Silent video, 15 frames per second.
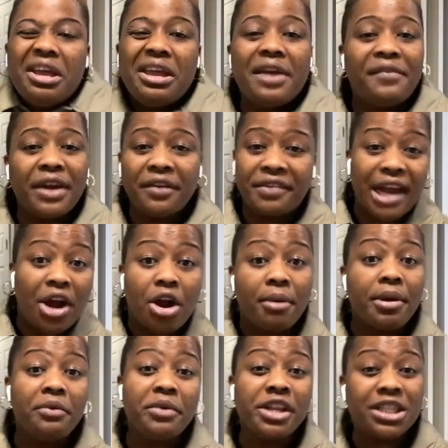even if they are
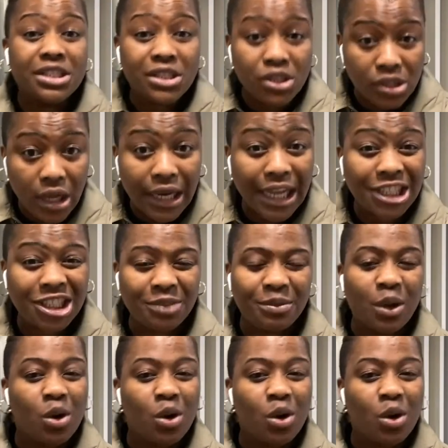coming with scholarship,